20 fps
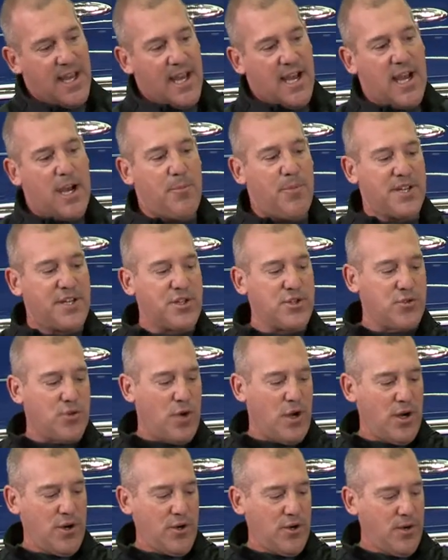how much
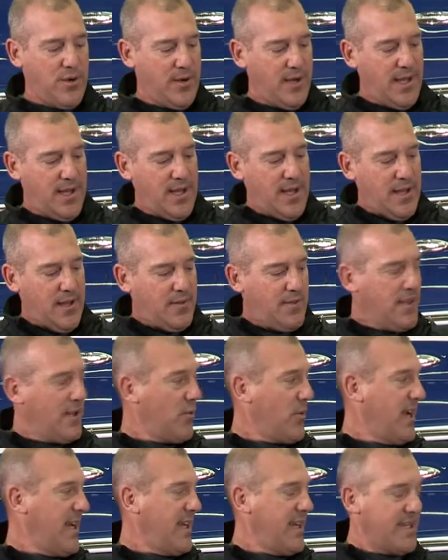stronger the
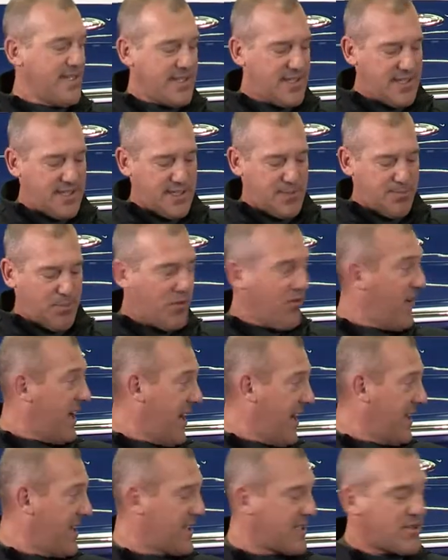radiuses
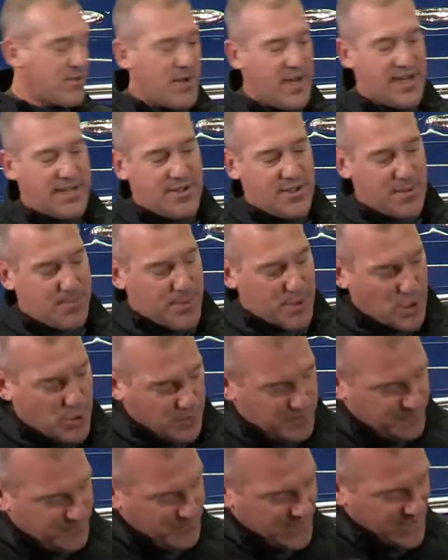provide the strength to the
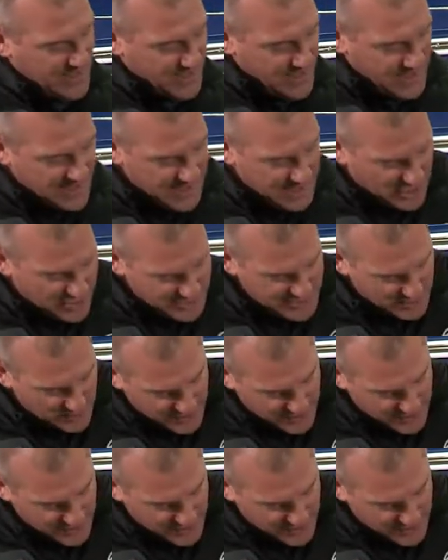boat. And I also